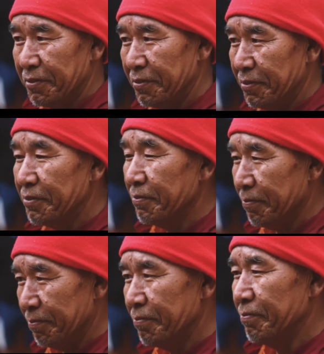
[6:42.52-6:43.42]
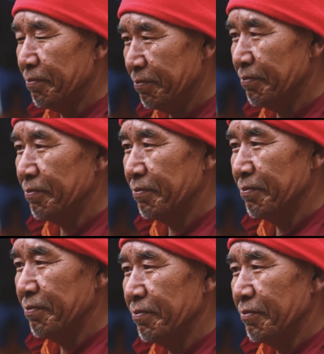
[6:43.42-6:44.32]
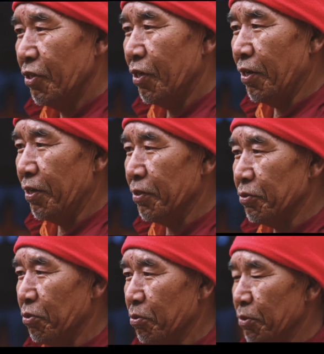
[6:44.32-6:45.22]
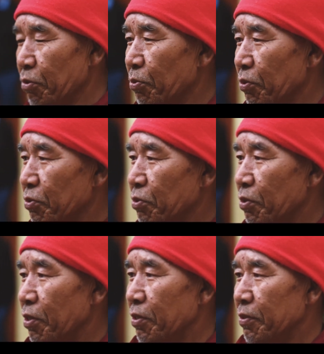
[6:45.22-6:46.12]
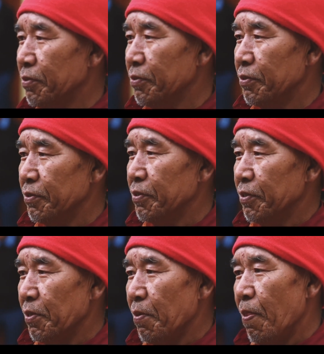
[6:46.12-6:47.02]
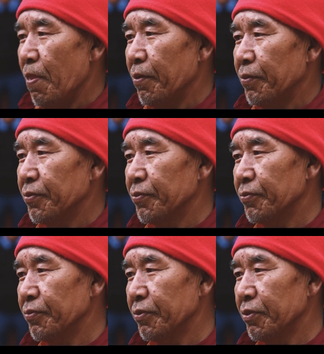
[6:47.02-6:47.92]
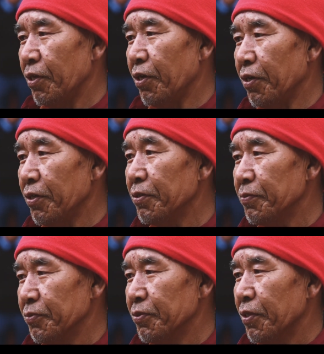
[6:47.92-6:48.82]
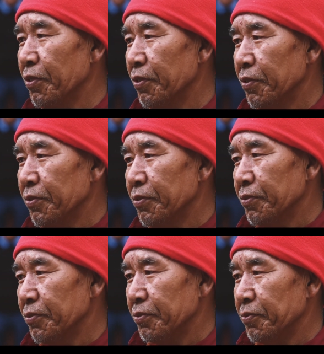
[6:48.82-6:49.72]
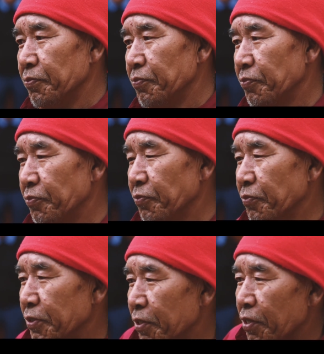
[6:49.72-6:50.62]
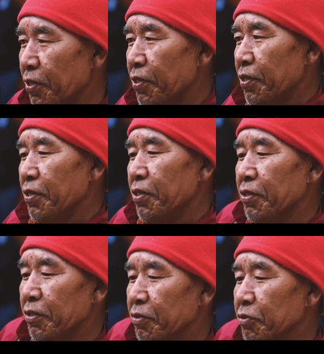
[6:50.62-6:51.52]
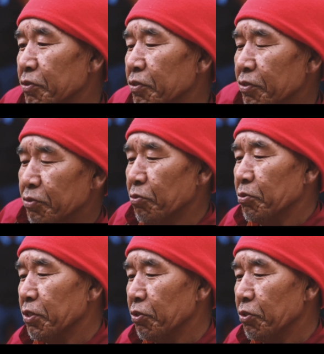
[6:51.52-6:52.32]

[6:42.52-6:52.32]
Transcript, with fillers: the amount of stuff that they do is absolutely phenomenal. It makes you feel proud that other humans are out there doing things like this and actually want to give them a bit more of a voice as